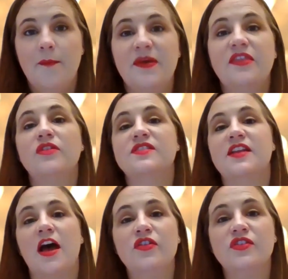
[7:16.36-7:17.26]
But there is an
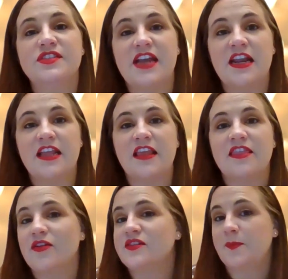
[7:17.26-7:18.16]
understanding that
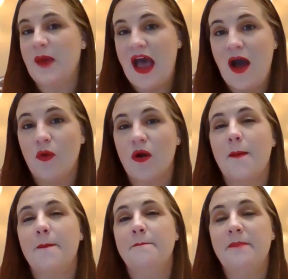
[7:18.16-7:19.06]
there is a power
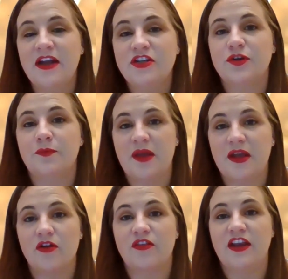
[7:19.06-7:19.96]
much
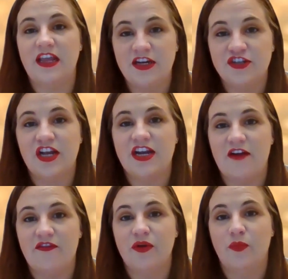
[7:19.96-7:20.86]
bigger than each and
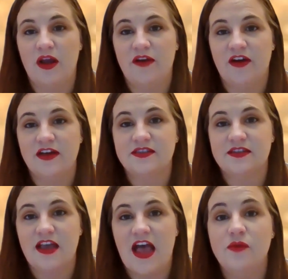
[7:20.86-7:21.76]
every one of us.
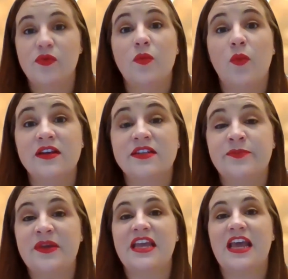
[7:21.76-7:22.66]
And we want to
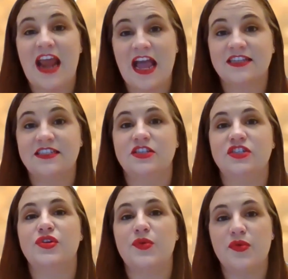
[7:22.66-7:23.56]
be connected
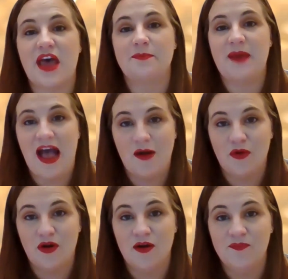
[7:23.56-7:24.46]
to that
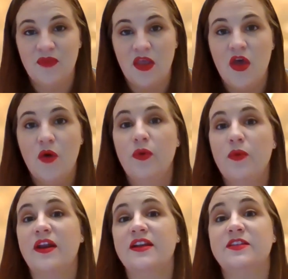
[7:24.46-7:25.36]
power. We
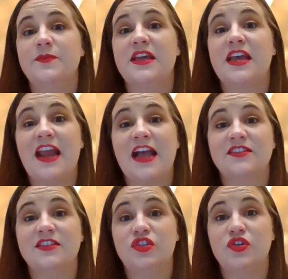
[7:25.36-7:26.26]
want it to be
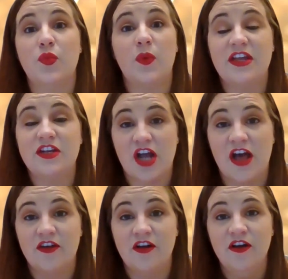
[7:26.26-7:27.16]
connected to each
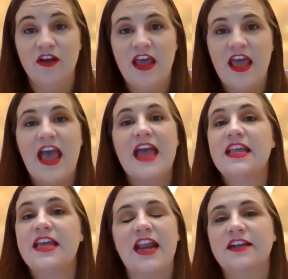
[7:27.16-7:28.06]
other and
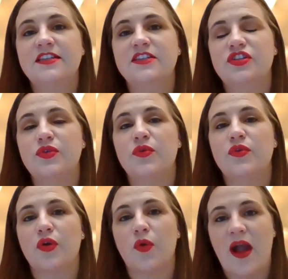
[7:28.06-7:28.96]
connected to
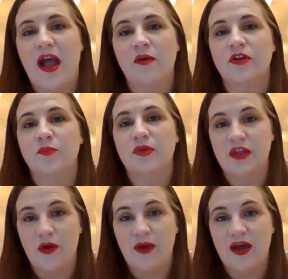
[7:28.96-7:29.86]
the ground
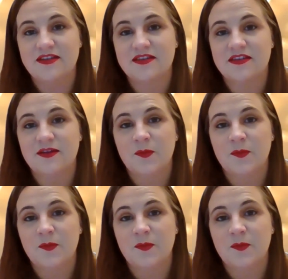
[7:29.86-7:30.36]
below us.